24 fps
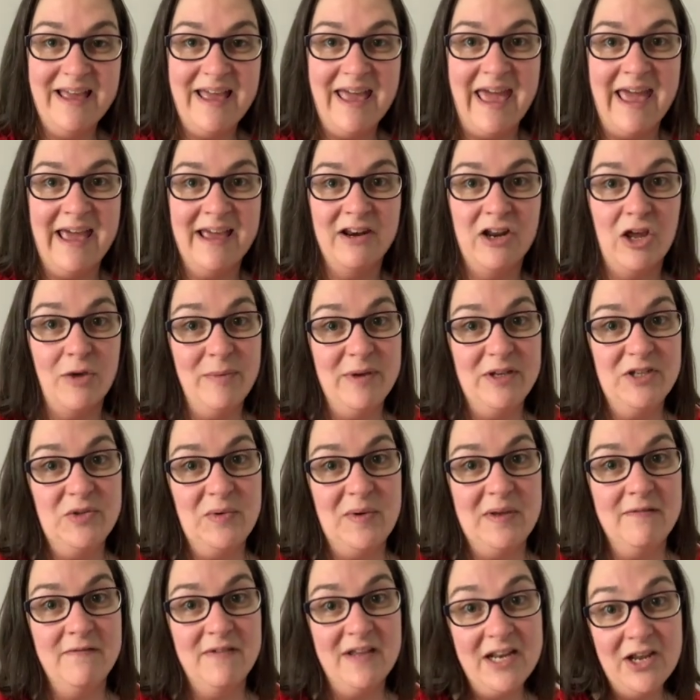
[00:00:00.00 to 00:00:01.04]
And I'll be
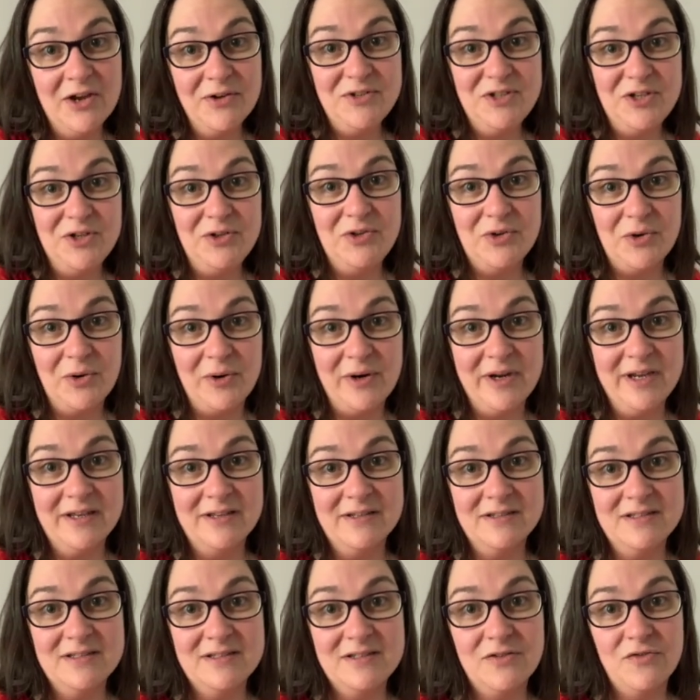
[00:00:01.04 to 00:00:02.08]
doing video
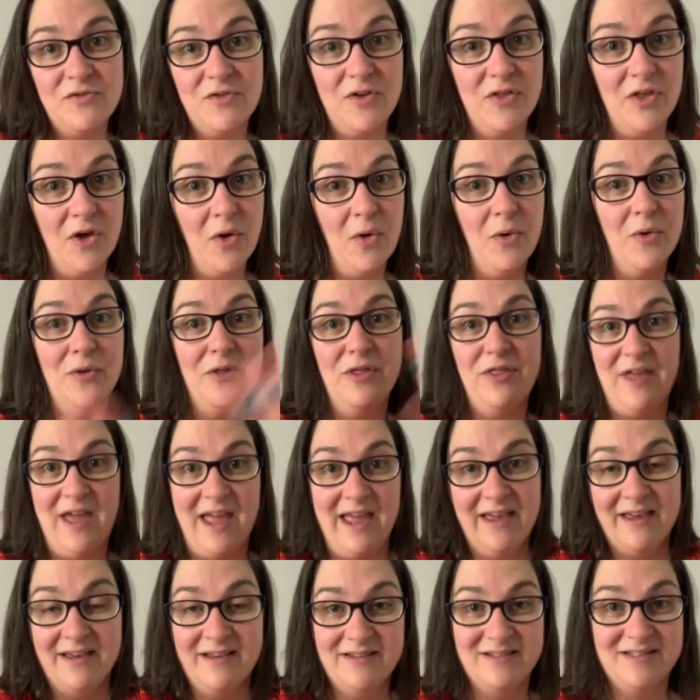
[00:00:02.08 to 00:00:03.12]
tutorials for the whole
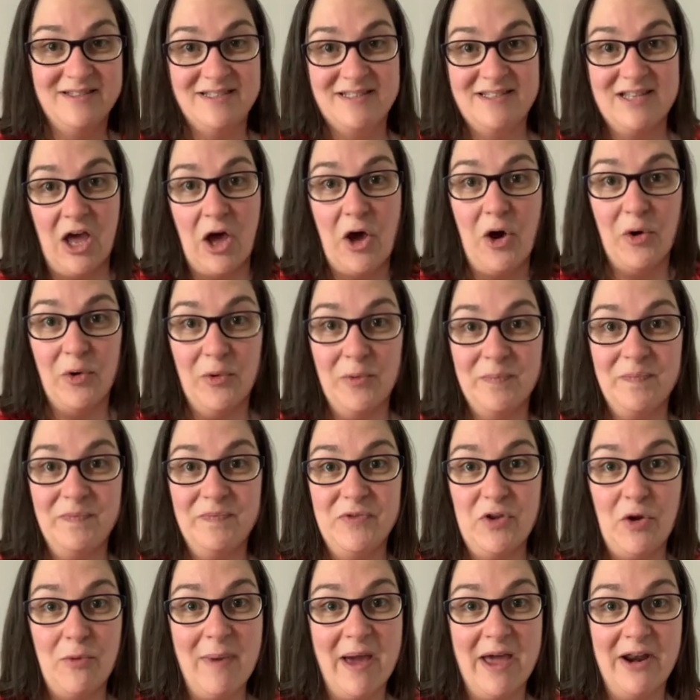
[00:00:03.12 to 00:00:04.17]
thing. So
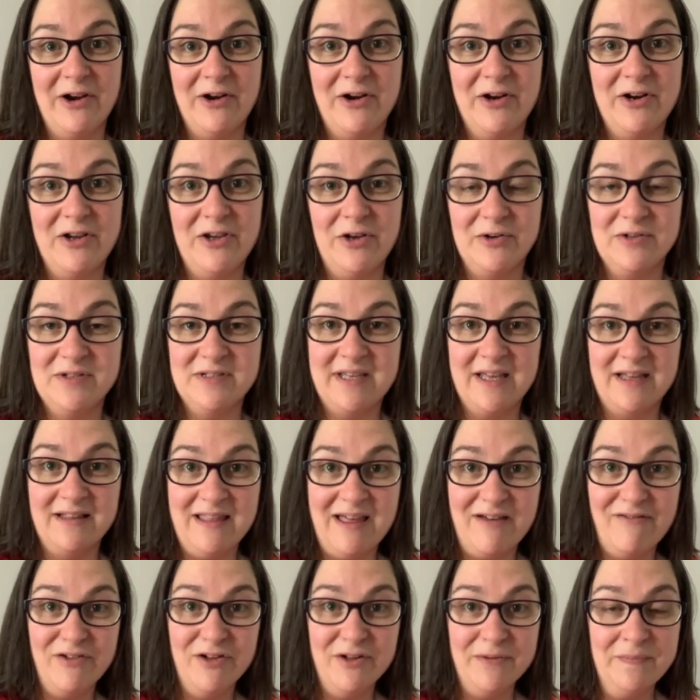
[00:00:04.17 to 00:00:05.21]
no matter your skill
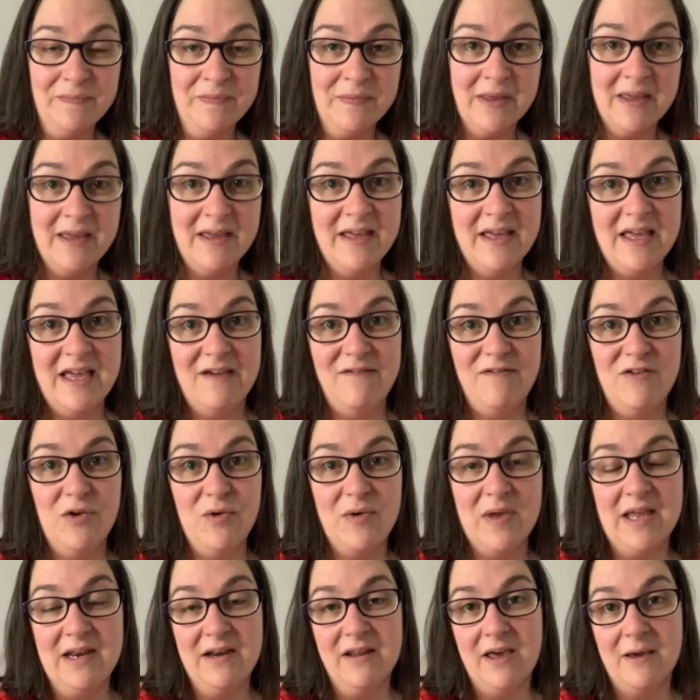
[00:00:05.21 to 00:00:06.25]
level, if you
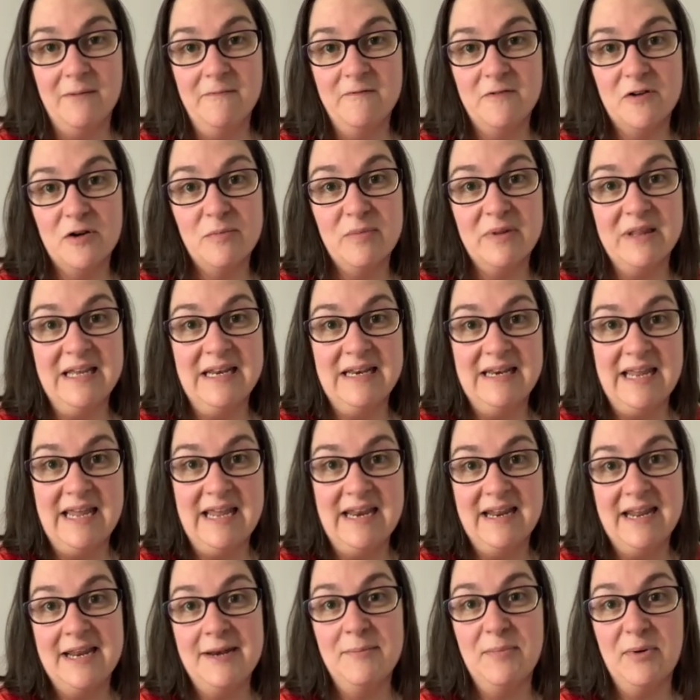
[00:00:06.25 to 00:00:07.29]
can comfortably knit
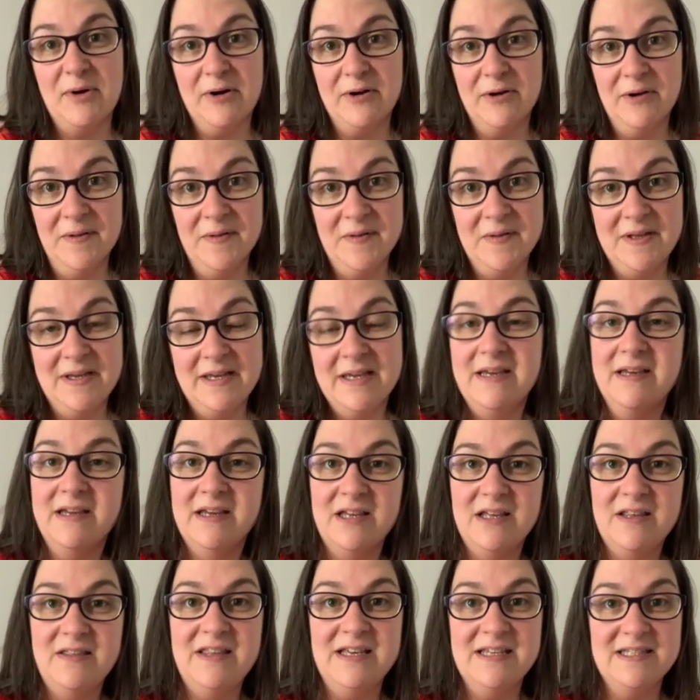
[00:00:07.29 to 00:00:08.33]
and purl,
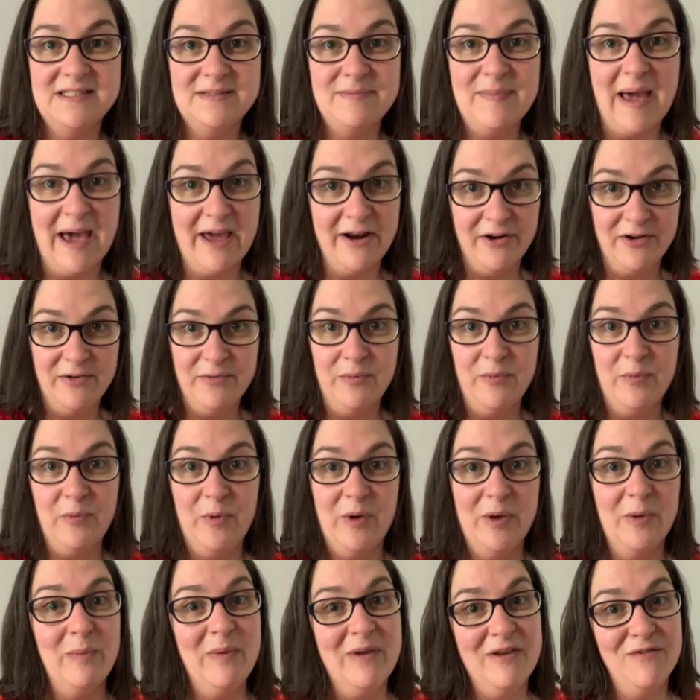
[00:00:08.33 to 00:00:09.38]
this pattern
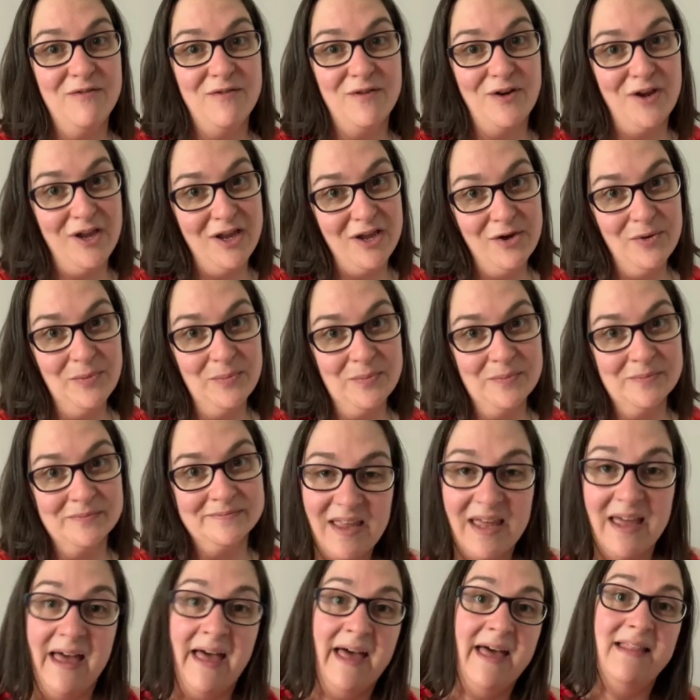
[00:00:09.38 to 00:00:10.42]
will be for you.
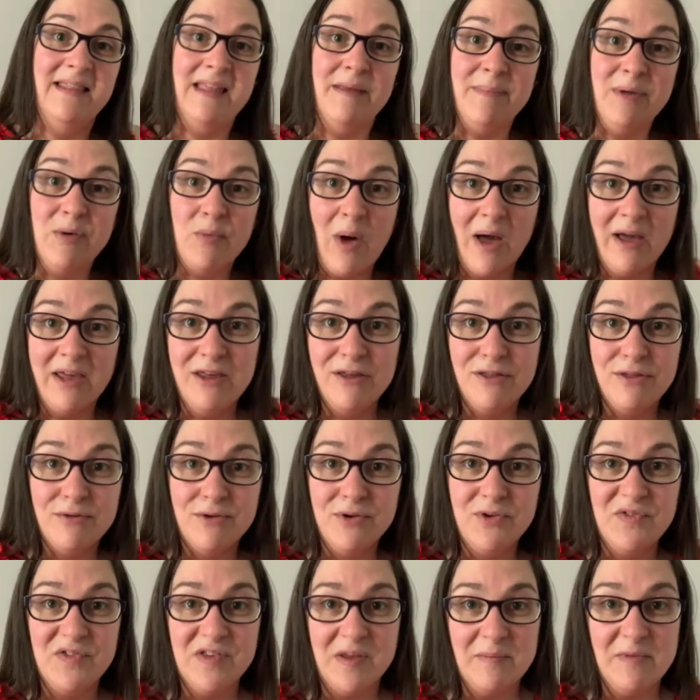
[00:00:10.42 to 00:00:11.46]
Uh, let me walk you through
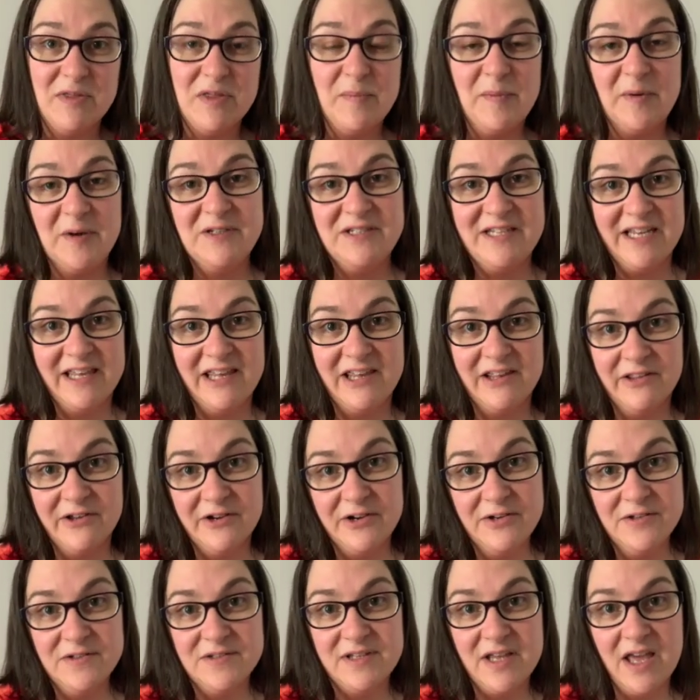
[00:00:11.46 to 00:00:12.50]
some of the
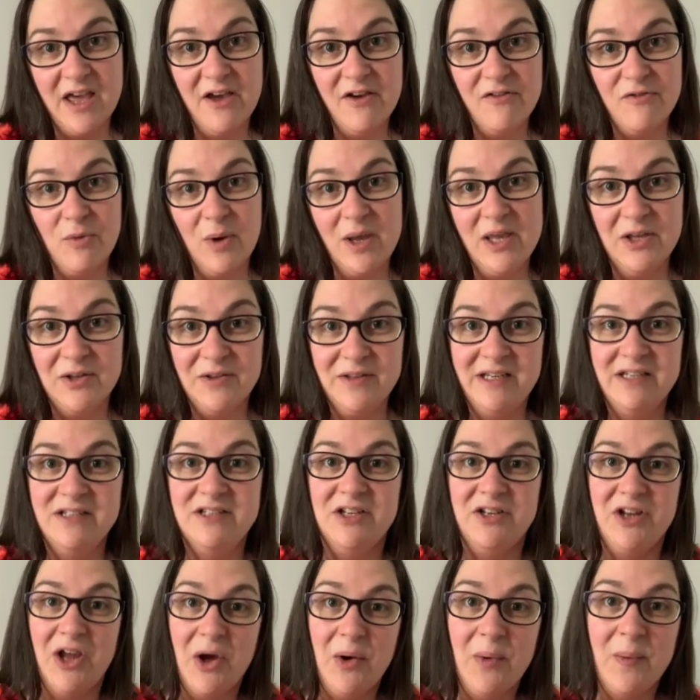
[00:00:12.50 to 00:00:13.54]
particulars of what you'll need to
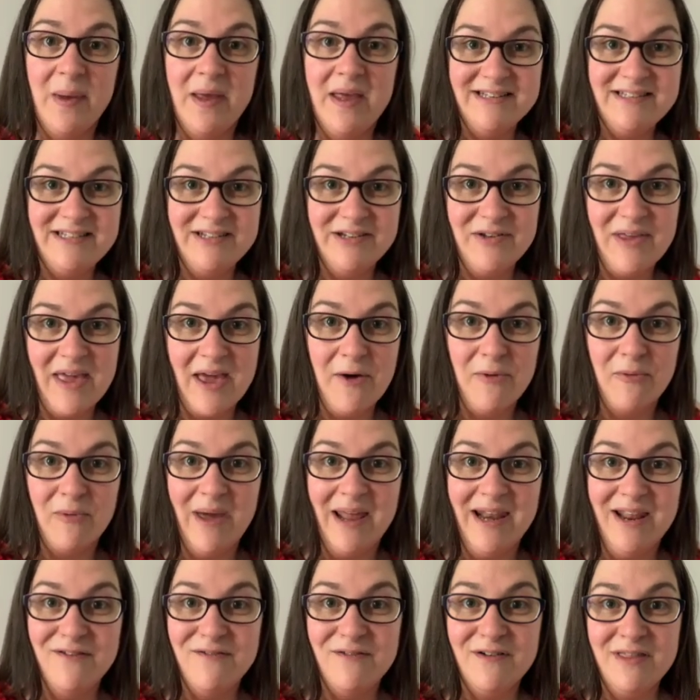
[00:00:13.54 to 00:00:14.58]
know to get
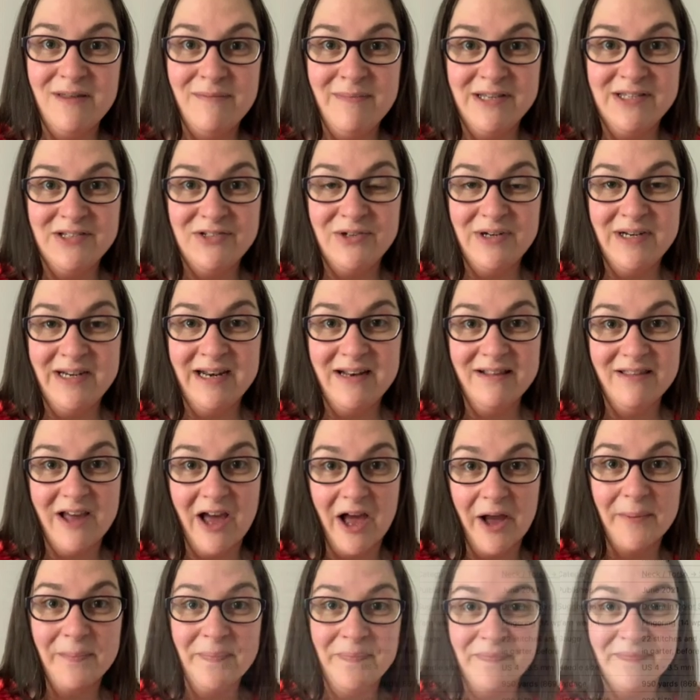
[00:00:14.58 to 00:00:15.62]
ready for the mystery knit
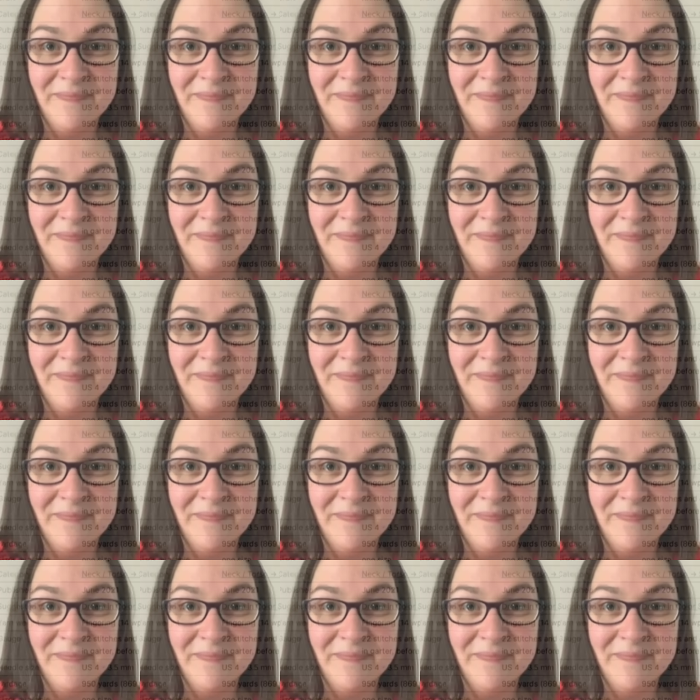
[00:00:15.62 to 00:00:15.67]
along.